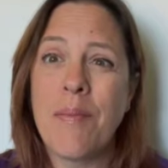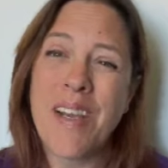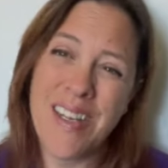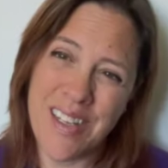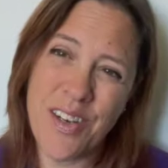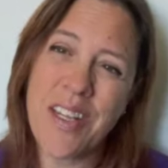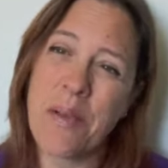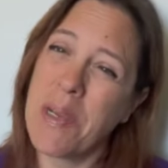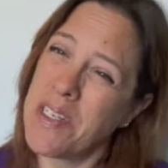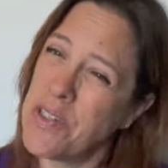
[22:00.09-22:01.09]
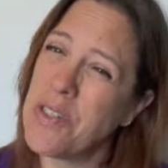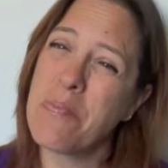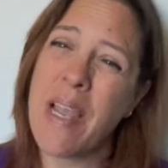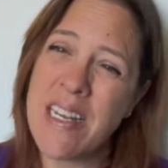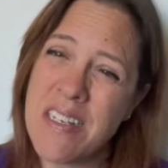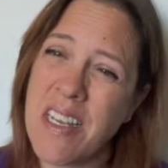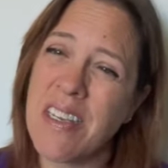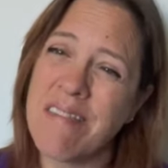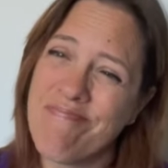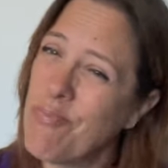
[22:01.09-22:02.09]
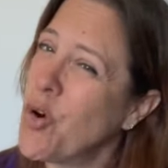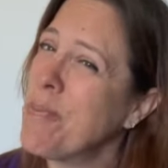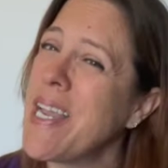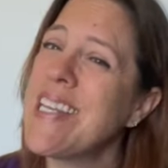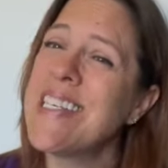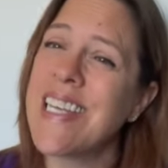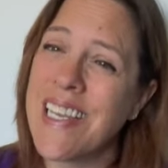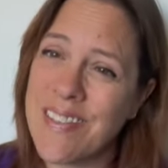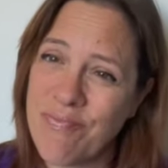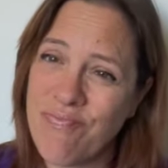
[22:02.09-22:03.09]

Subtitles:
Clearly I'm going to do some painting, more painting.